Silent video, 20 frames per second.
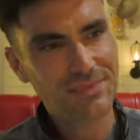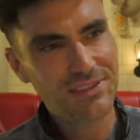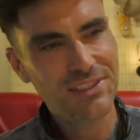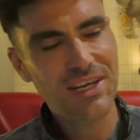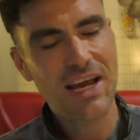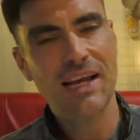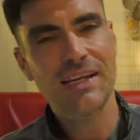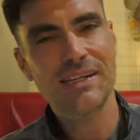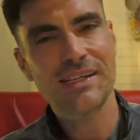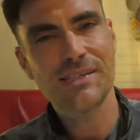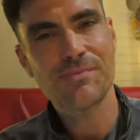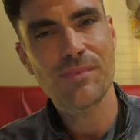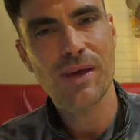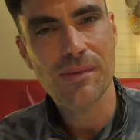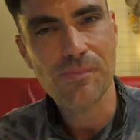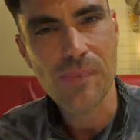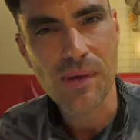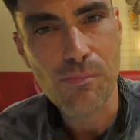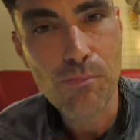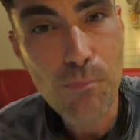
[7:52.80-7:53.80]
challenges
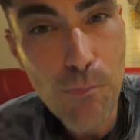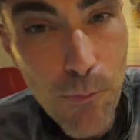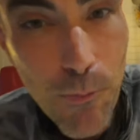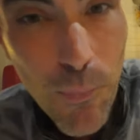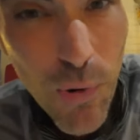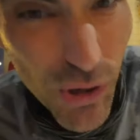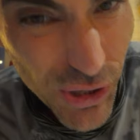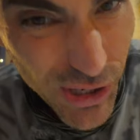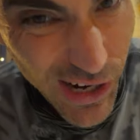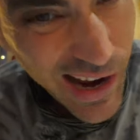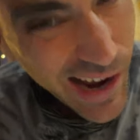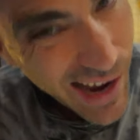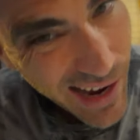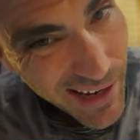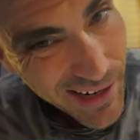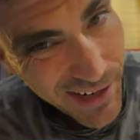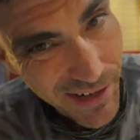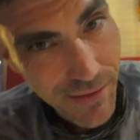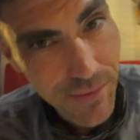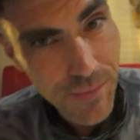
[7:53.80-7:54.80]
make me push
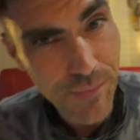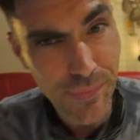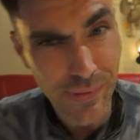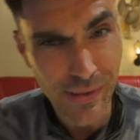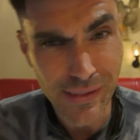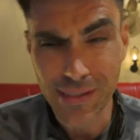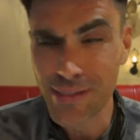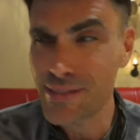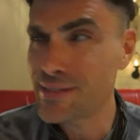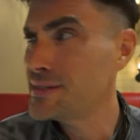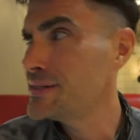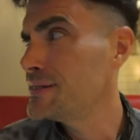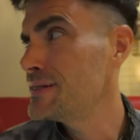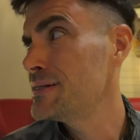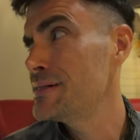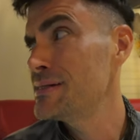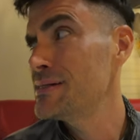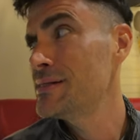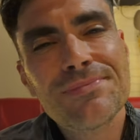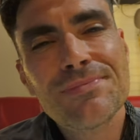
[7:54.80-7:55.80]
harder, but
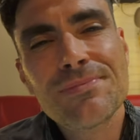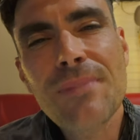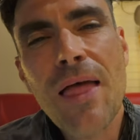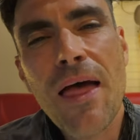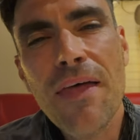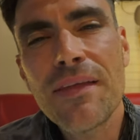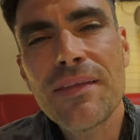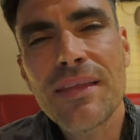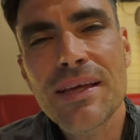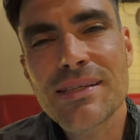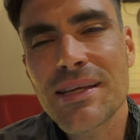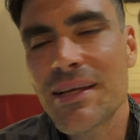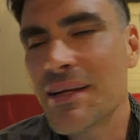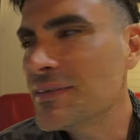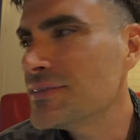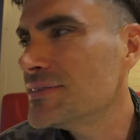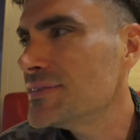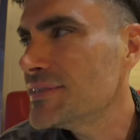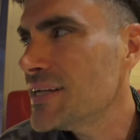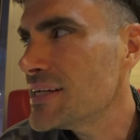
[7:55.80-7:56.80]
I think that's
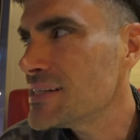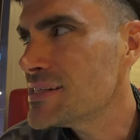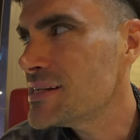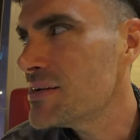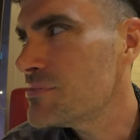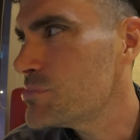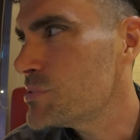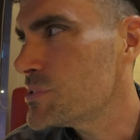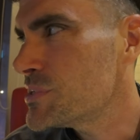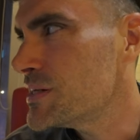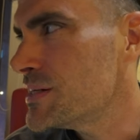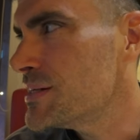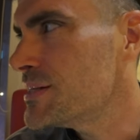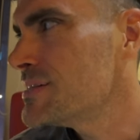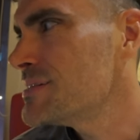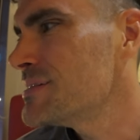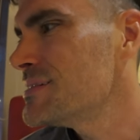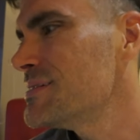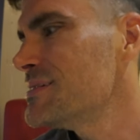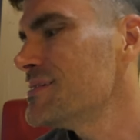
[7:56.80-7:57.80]
enough. That's enough pushing.
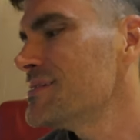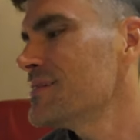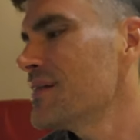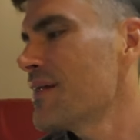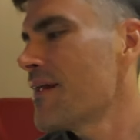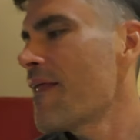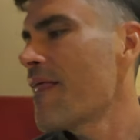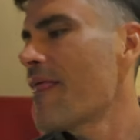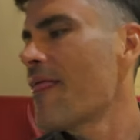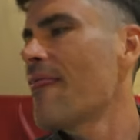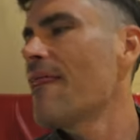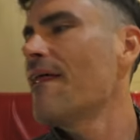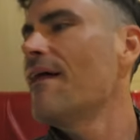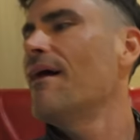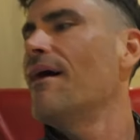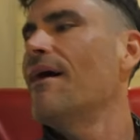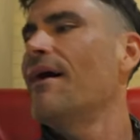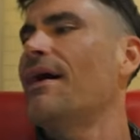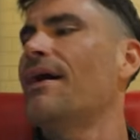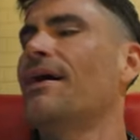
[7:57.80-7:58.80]

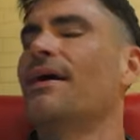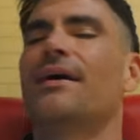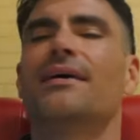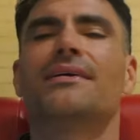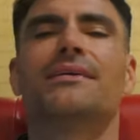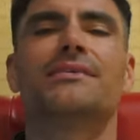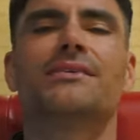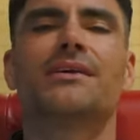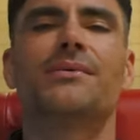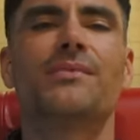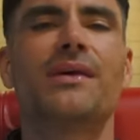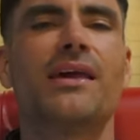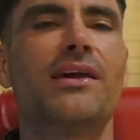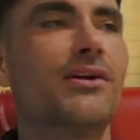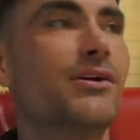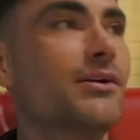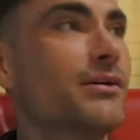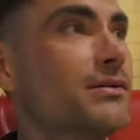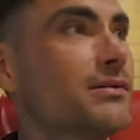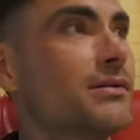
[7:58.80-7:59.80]
So I'm
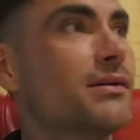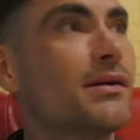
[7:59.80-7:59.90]
here.